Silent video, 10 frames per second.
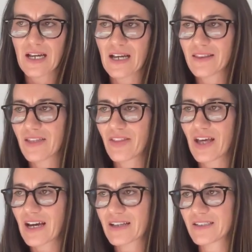And then the
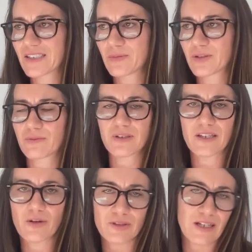hackers subsequently
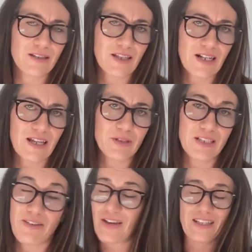contacted the claimant
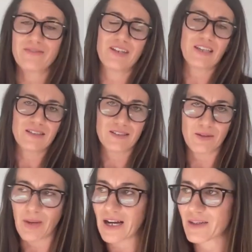effectively to
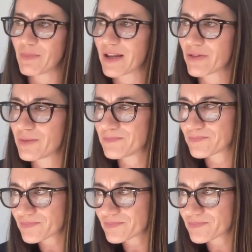blackmail them,